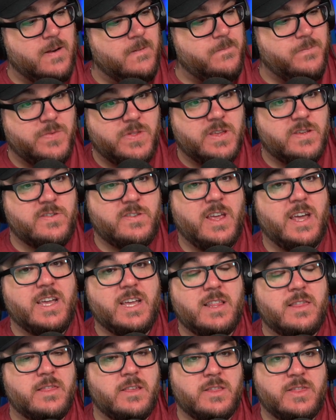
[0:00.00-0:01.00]
The
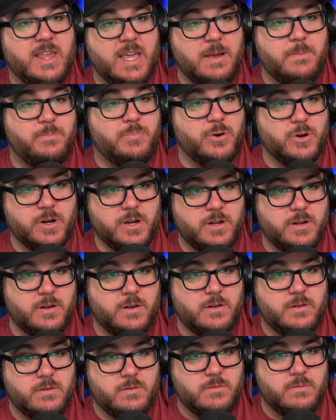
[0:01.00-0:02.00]
second that they put
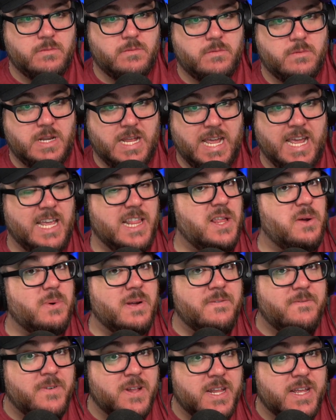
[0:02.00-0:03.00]
Halo
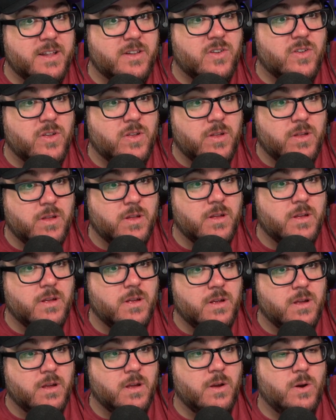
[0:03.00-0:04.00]
Infinite
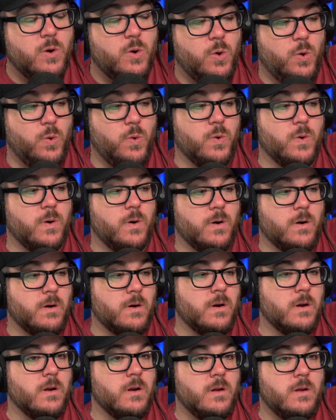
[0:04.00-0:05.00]

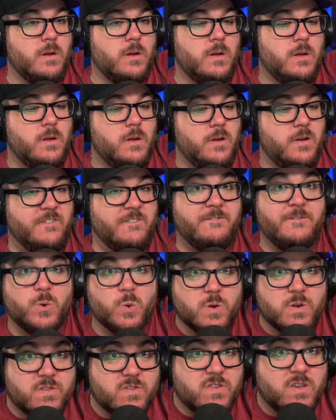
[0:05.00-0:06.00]
or
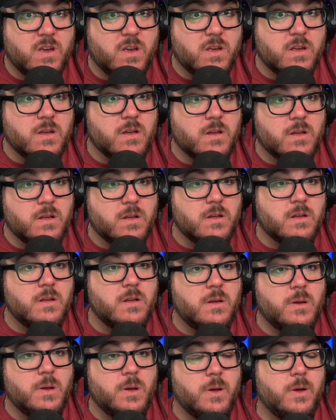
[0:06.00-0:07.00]
Forza
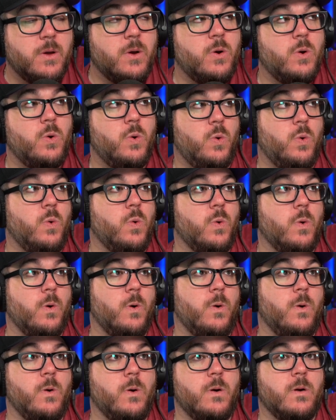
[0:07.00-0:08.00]

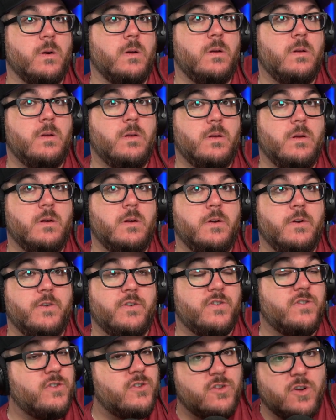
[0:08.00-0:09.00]
or
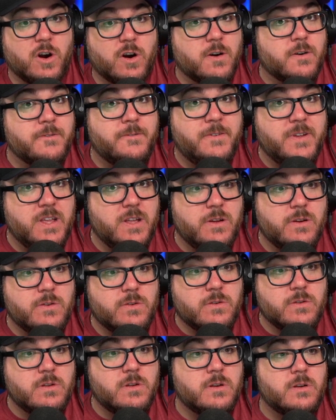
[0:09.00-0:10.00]

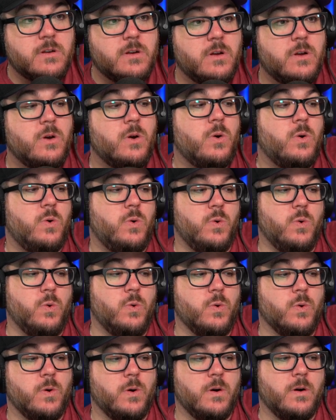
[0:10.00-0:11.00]
Starfield
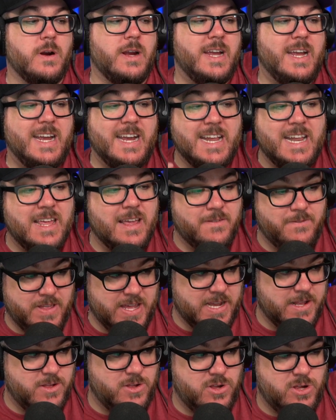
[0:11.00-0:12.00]
or any of
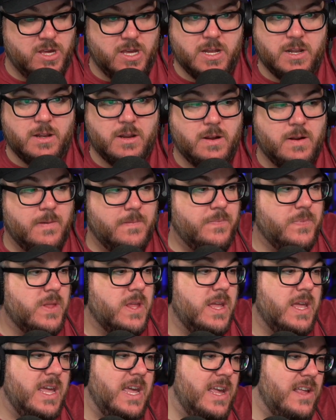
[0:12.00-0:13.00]
that shit,
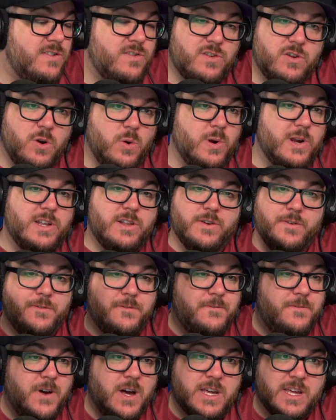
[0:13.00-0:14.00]
it's going to
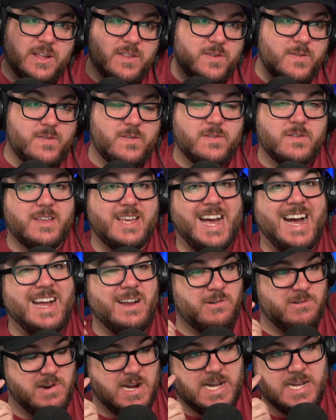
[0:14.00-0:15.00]
fucking
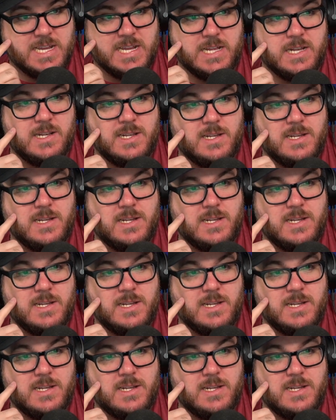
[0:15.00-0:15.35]
skyrocket.